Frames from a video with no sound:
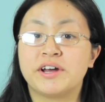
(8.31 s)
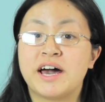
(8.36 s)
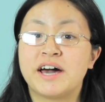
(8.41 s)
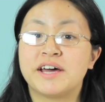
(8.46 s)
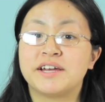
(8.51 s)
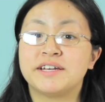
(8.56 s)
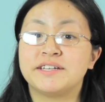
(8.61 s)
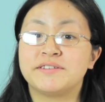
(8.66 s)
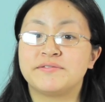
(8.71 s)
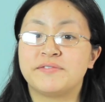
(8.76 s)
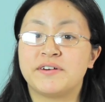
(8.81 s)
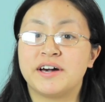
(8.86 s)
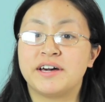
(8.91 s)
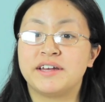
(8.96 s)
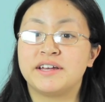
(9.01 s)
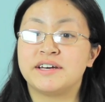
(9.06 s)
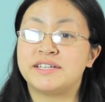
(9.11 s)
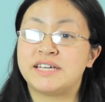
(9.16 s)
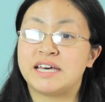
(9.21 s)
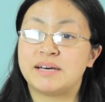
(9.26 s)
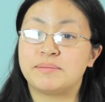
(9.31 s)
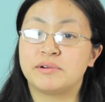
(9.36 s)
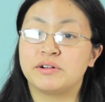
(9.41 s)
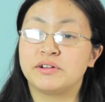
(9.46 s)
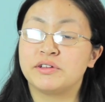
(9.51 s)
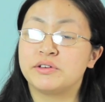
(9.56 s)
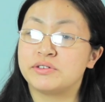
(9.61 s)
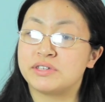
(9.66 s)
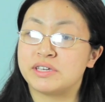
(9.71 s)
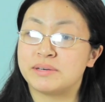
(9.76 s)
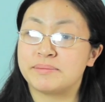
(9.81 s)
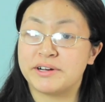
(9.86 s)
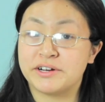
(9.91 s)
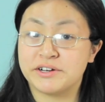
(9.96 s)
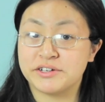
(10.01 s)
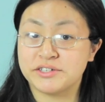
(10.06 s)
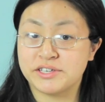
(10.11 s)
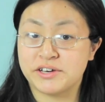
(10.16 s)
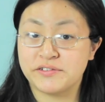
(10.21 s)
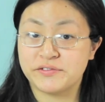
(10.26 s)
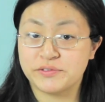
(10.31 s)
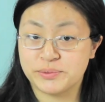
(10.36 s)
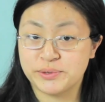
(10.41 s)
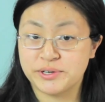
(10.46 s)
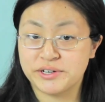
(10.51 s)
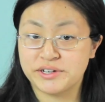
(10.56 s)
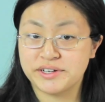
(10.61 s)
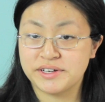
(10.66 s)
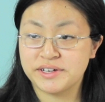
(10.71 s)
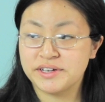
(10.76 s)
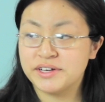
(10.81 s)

how to define a table using Microsoft Word.